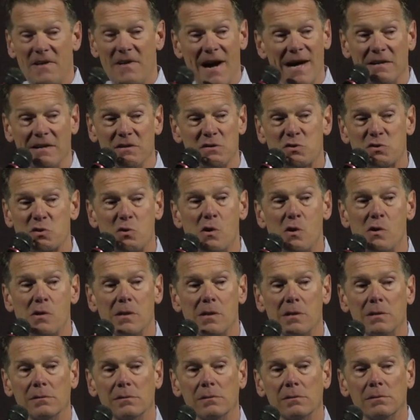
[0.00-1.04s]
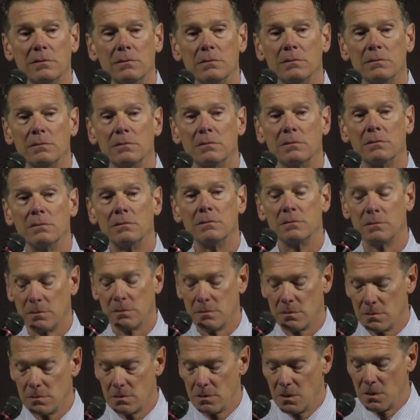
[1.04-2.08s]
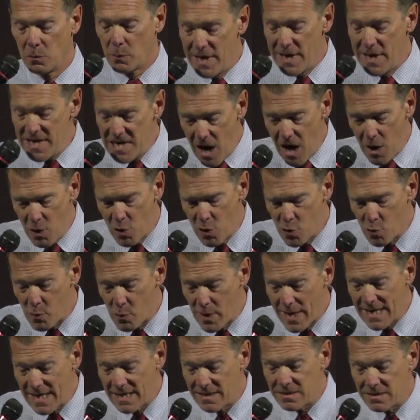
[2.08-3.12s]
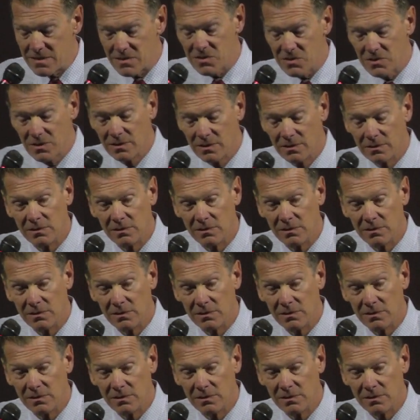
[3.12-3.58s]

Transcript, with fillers: final score. We know who wins.